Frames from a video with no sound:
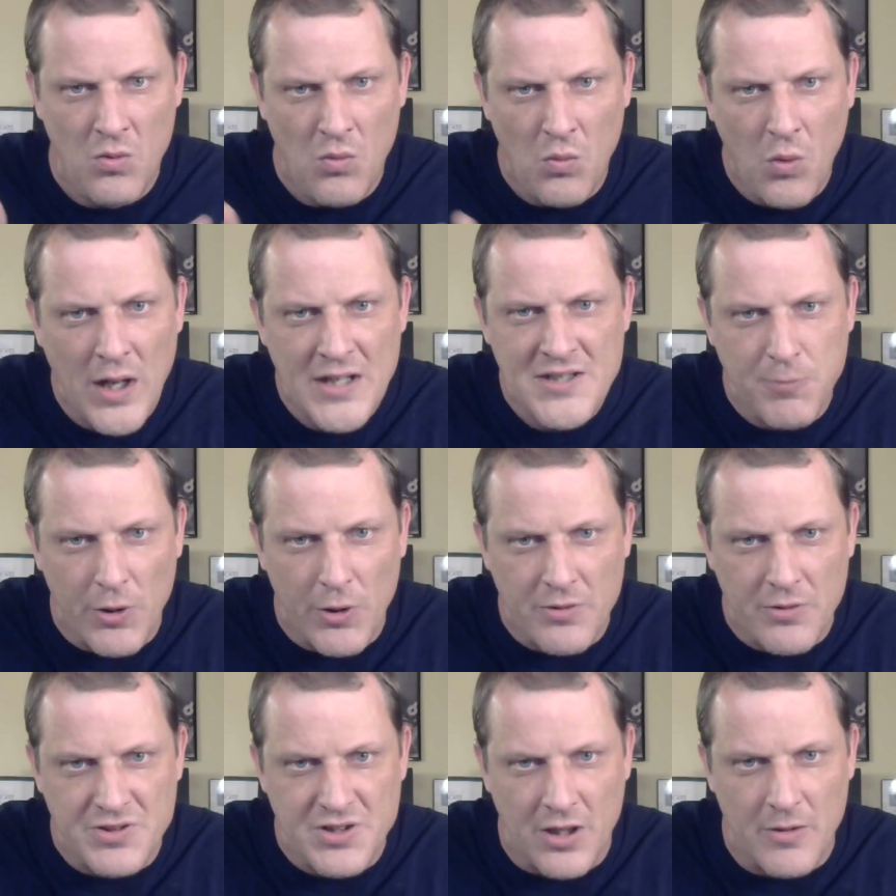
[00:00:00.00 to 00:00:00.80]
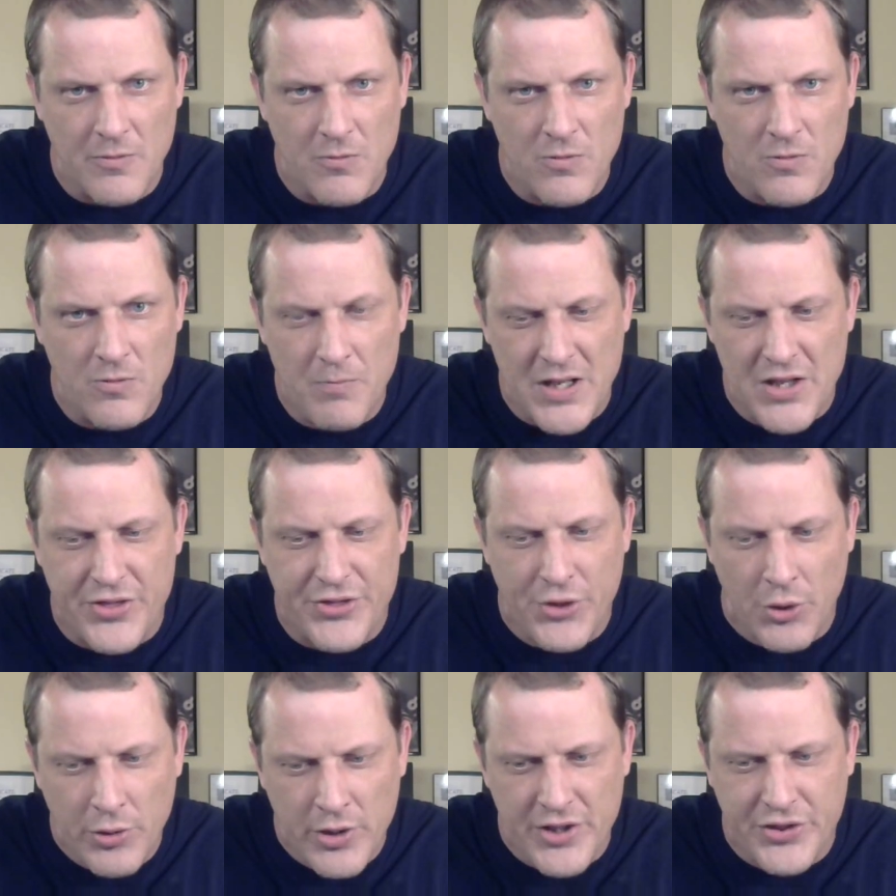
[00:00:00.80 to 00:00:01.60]
Westbrook was going to be
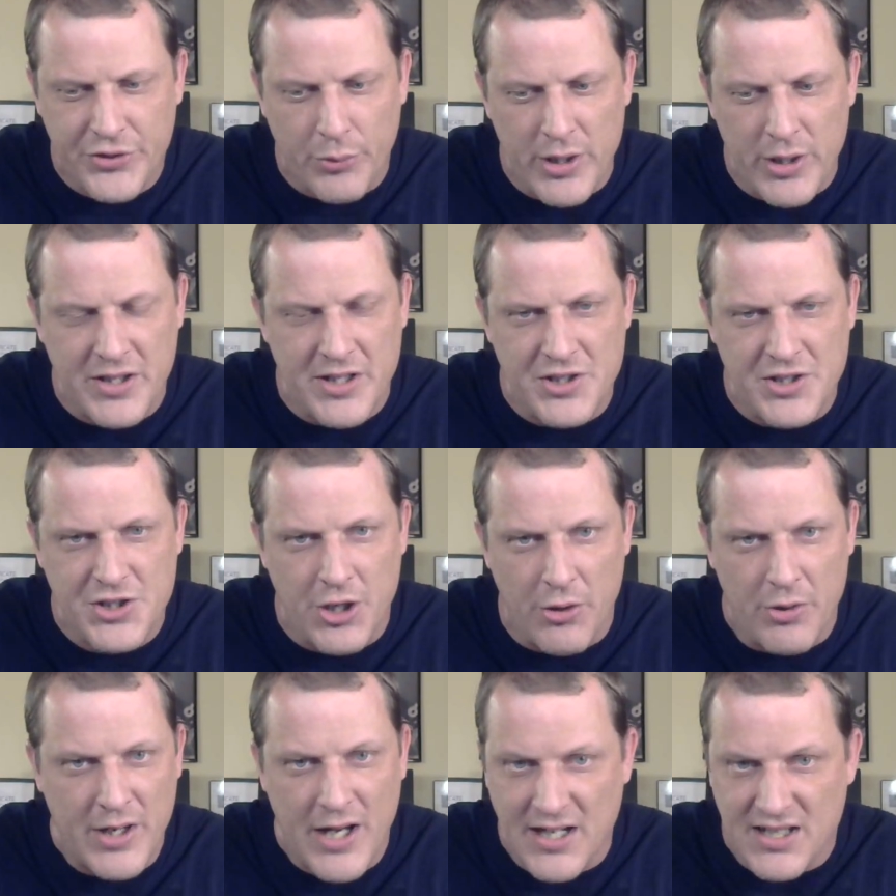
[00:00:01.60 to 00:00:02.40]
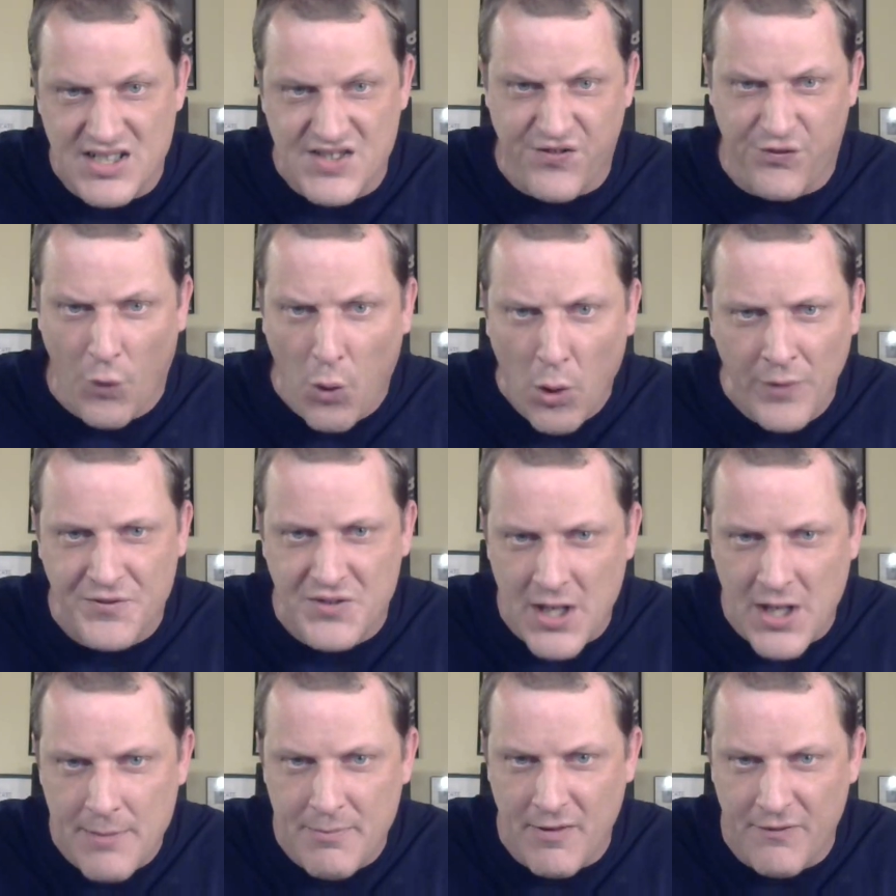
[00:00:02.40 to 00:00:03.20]
33 this year and on his
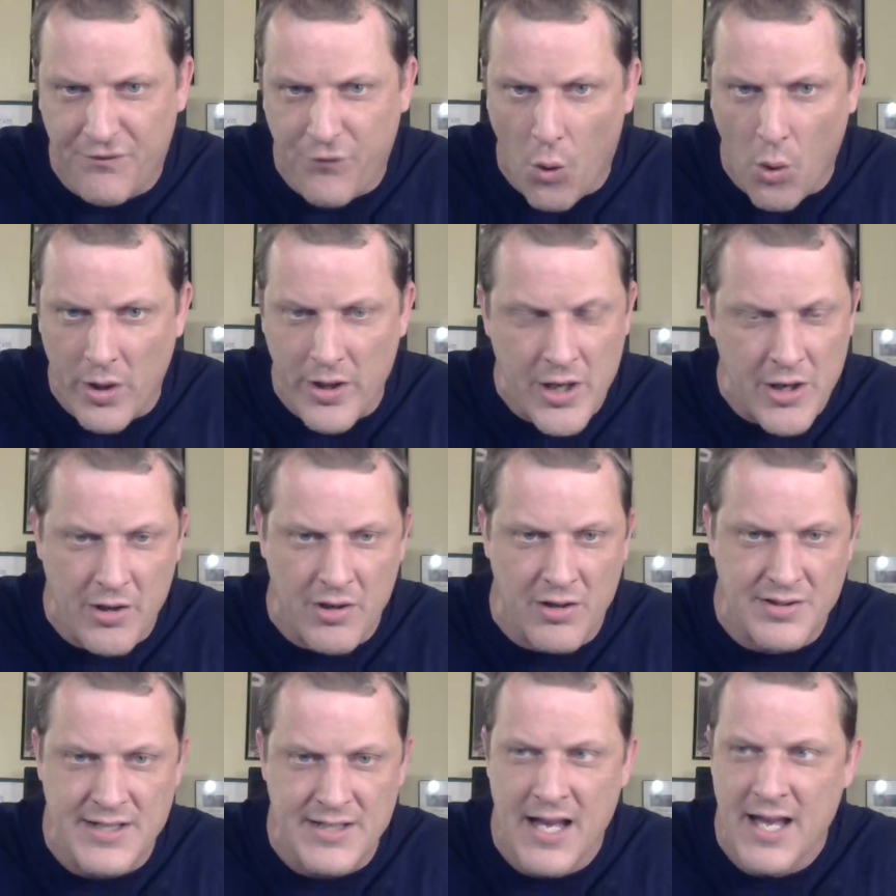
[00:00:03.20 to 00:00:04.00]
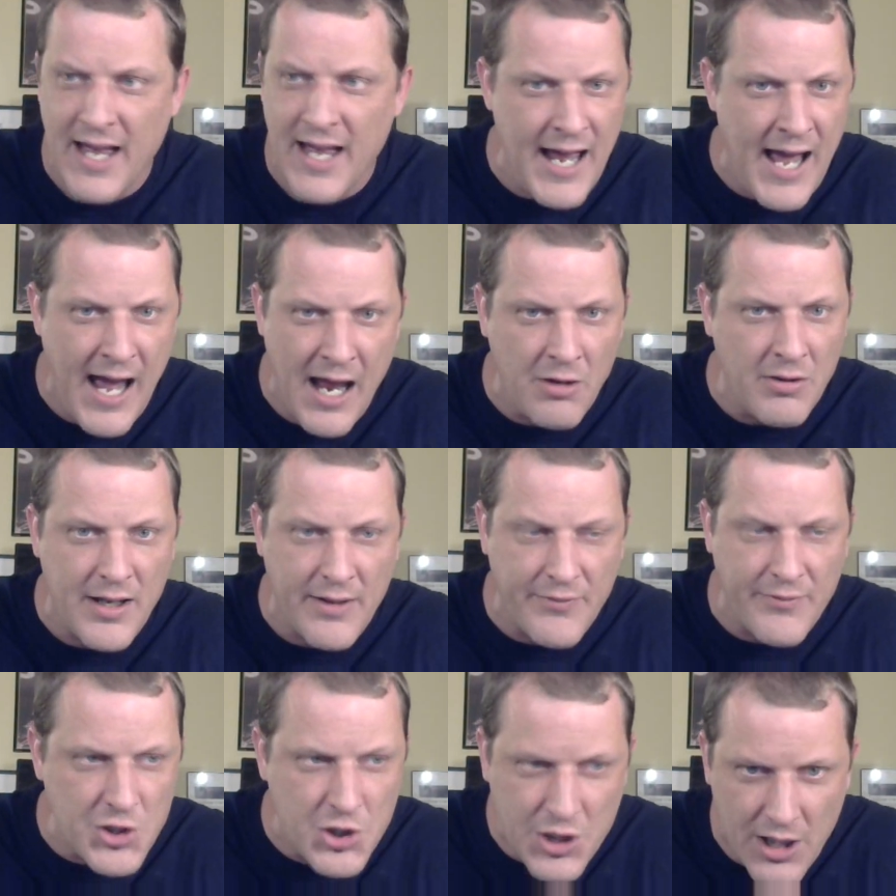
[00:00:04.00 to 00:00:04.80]
fourth team in 4 years. And I don't
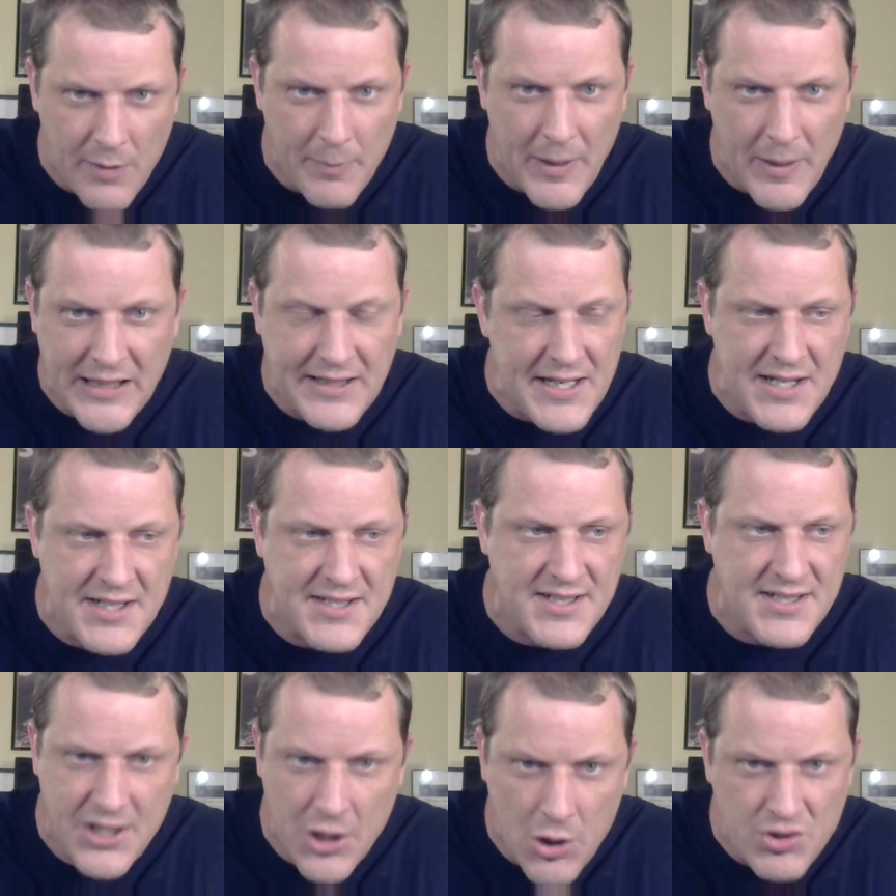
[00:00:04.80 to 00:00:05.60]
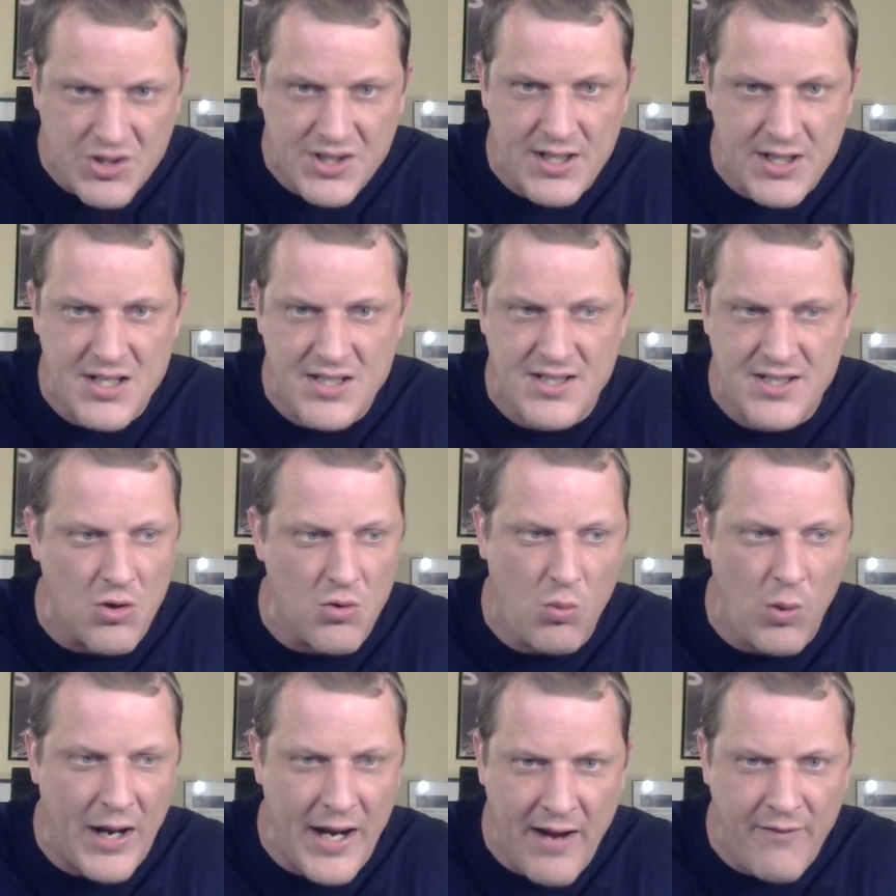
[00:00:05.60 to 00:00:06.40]
give a shit about the excuses or
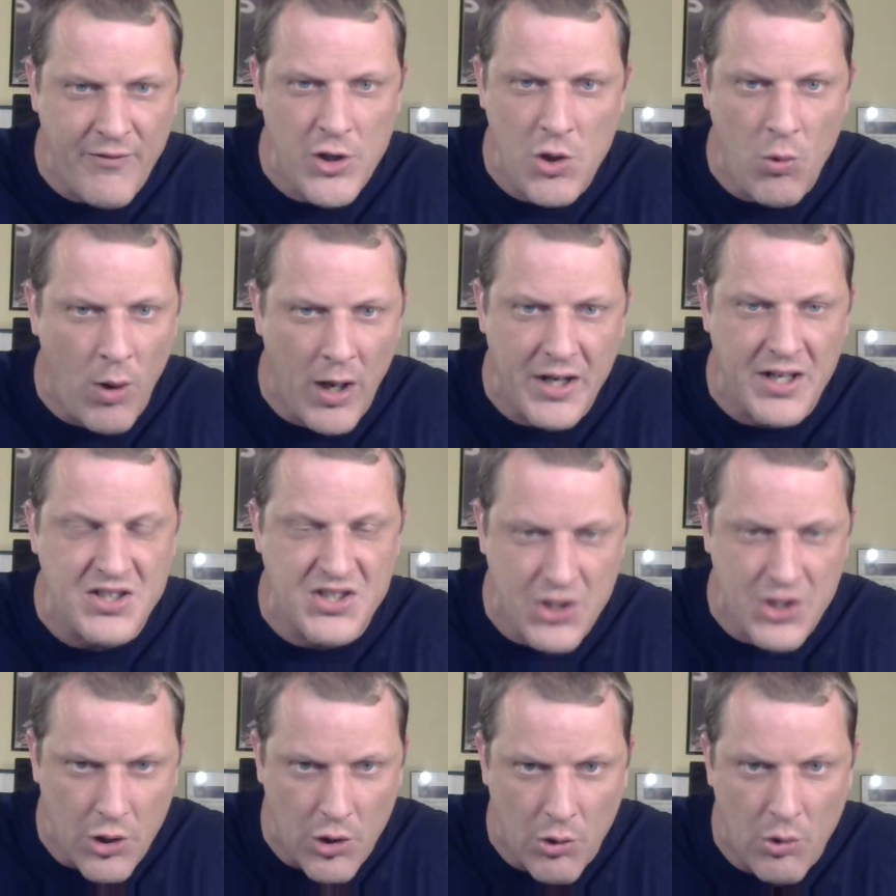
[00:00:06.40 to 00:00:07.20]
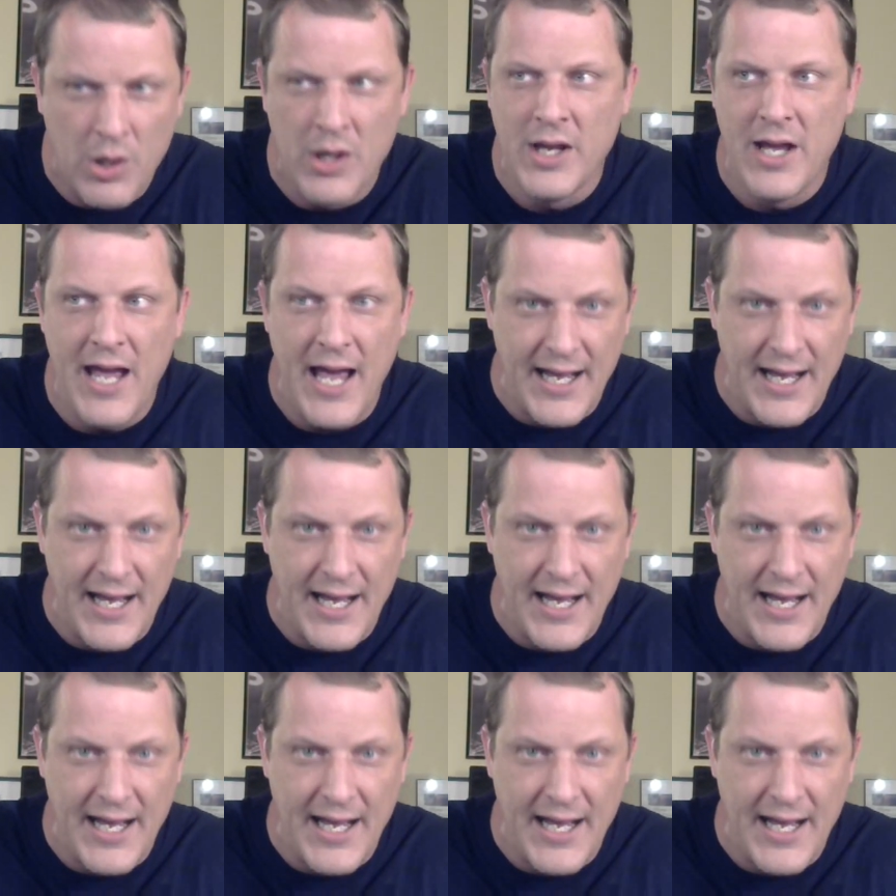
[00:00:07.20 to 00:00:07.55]
whatever you want to do.